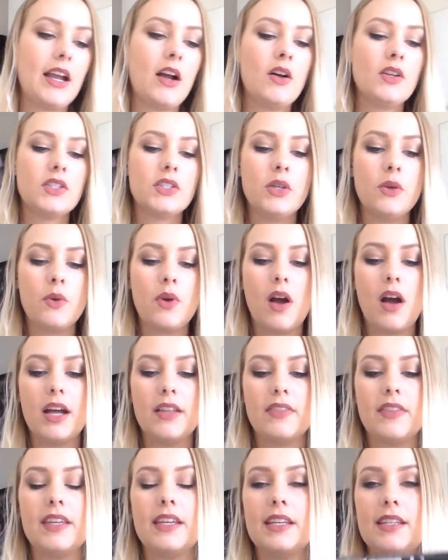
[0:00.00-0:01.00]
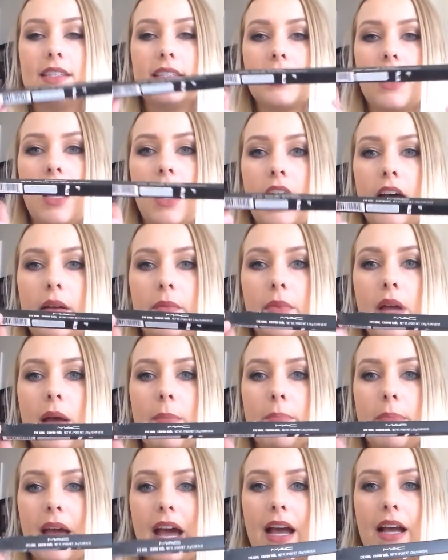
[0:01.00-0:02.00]
I also got this
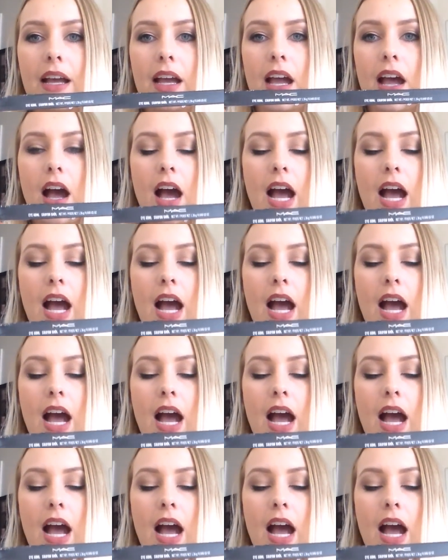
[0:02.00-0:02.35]
MAC